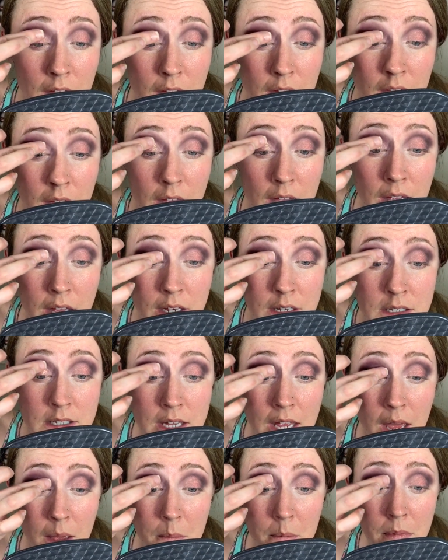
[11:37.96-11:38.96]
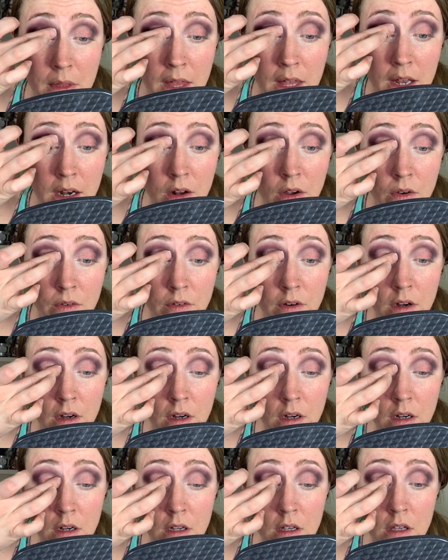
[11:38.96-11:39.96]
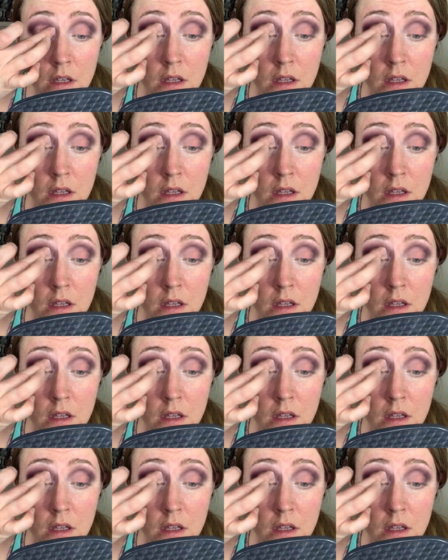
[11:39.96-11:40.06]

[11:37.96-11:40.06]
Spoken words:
and tap that over.